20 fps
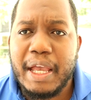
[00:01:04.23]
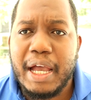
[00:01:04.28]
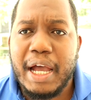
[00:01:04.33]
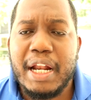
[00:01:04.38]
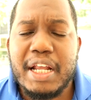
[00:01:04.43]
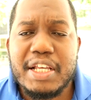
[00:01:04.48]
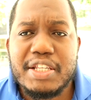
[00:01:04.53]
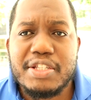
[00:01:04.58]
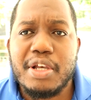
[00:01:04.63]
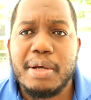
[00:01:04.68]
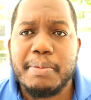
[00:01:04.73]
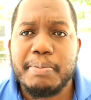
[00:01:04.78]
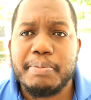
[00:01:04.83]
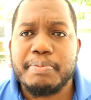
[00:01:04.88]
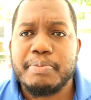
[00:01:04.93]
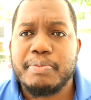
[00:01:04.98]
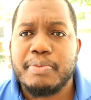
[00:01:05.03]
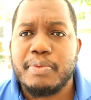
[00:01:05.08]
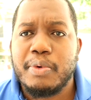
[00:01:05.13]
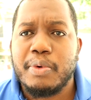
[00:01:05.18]
And that's
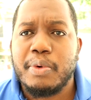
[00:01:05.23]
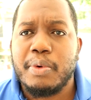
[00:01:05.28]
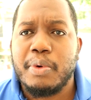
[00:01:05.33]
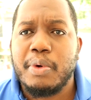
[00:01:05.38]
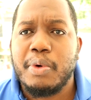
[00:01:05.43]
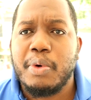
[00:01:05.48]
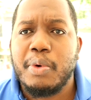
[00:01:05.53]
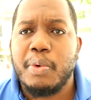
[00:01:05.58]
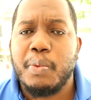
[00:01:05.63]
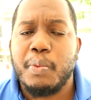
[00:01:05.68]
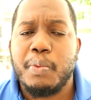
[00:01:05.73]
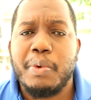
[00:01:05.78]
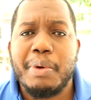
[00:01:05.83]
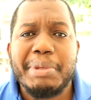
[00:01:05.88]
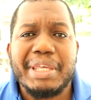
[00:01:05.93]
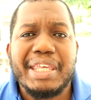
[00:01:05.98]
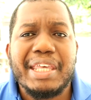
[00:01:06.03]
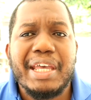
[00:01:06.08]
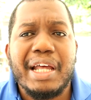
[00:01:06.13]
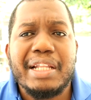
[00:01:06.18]
something when
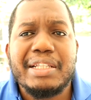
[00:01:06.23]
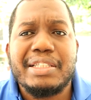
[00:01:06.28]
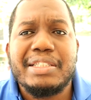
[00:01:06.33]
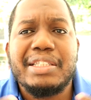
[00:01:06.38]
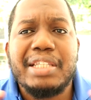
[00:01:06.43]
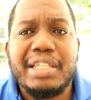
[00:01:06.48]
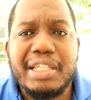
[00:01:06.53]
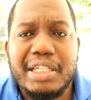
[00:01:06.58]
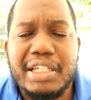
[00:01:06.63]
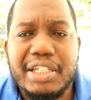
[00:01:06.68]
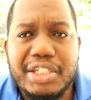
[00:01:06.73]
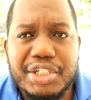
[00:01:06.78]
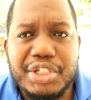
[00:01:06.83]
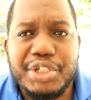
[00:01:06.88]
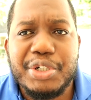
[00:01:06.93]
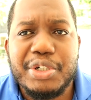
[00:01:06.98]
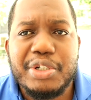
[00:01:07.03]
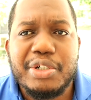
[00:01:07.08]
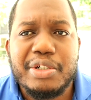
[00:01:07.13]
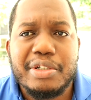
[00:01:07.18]
we can teach
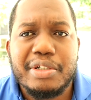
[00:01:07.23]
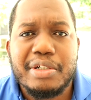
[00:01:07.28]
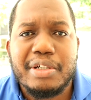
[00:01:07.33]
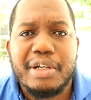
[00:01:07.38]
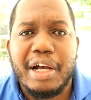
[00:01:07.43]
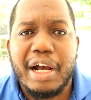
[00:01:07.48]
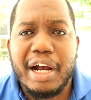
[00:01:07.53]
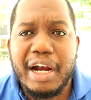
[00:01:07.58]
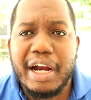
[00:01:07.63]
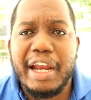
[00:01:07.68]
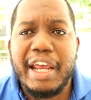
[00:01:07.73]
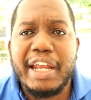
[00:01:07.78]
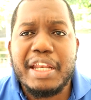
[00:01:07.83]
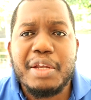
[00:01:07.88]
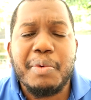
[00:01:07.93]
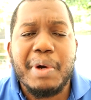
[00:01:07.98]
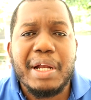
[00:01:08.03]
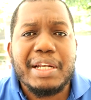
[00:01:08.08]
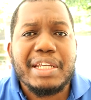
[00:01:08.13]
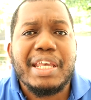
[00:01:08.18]
you, or
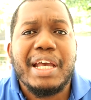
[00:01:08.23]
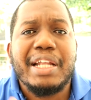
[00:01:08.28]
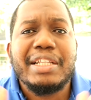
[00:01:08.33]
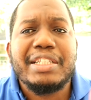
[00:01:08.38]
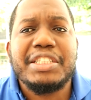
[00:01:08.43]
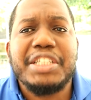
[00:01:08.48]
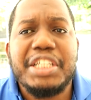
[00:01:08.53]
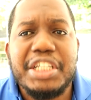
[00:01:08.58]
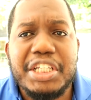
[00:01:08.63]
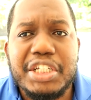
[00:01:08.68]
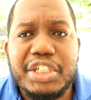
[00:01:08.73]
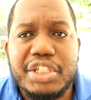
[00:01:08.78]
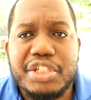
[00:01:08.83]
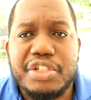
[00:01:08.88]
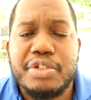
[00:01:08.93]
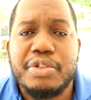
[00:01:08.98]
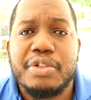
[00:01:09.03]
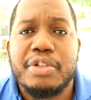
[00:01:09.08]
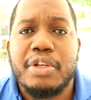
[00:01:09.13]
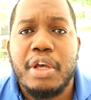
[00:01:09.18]
anyone can
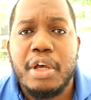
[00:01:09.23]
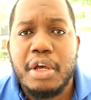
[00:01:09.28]
teach you,